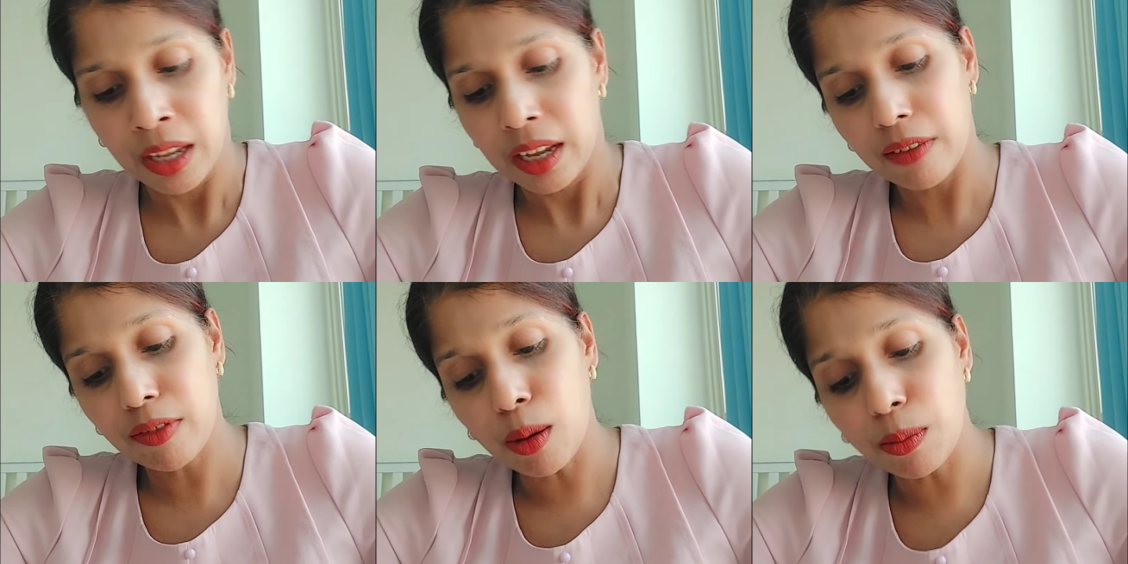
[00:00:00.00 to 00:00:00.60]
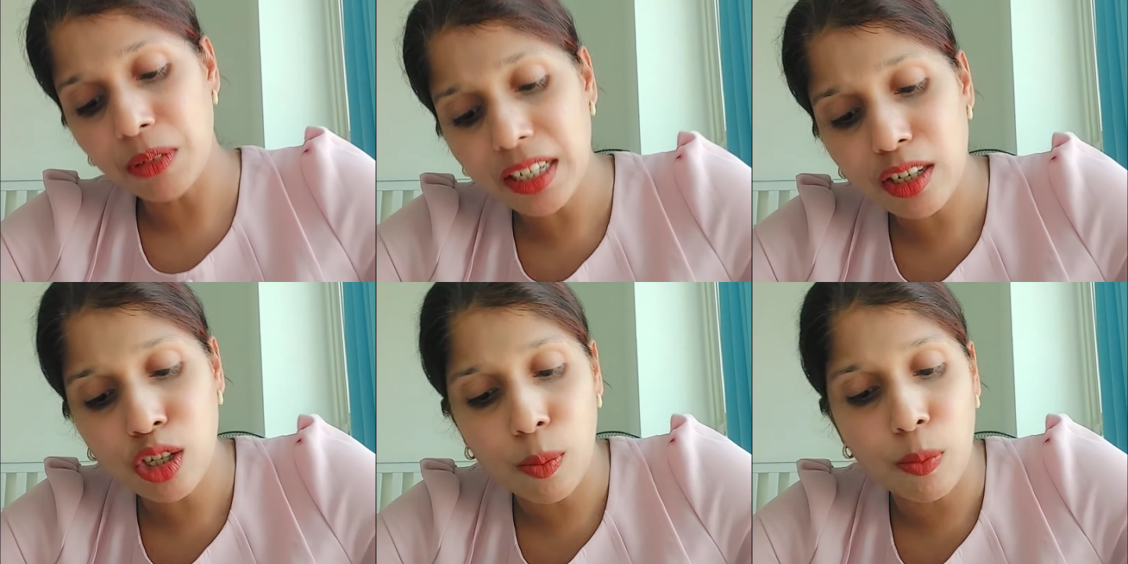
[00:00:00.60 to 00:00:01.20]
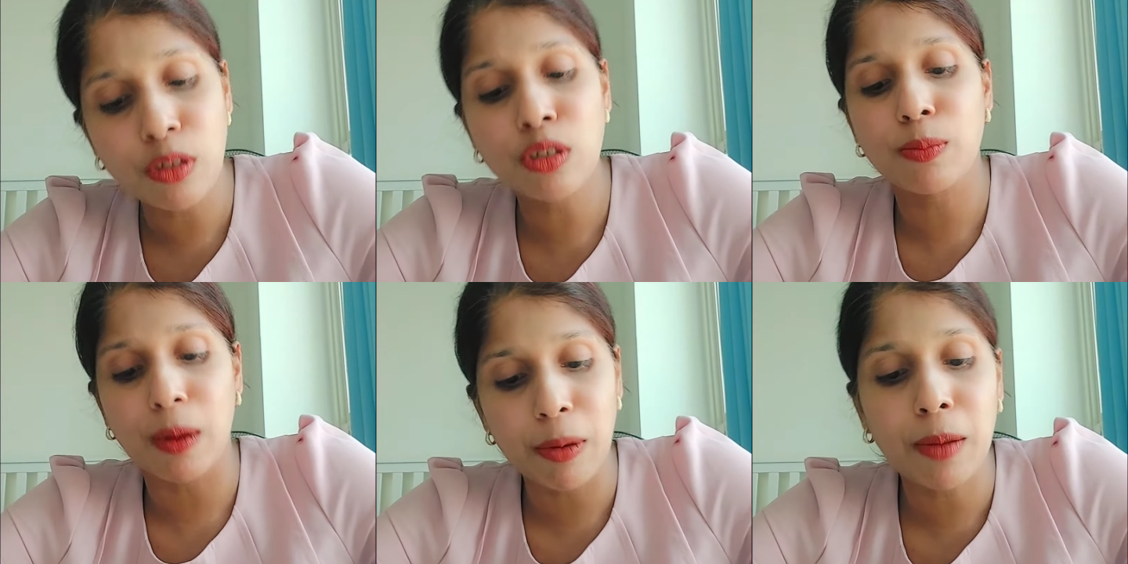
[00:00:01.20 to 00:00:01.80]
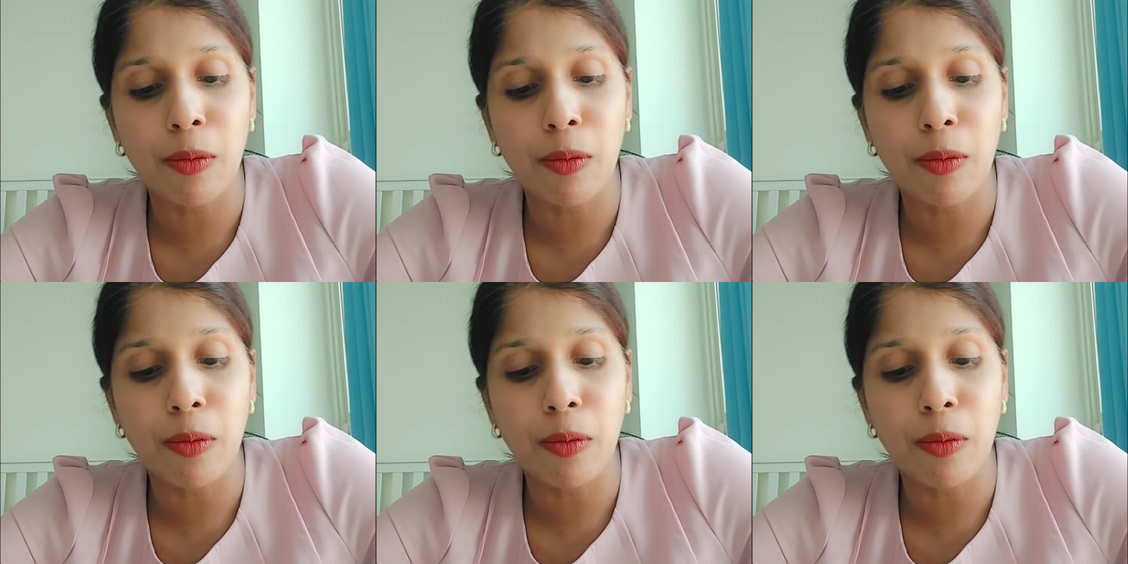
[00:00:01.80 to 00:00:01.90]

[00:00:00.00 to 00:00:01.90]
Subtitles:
If the object is opposed to public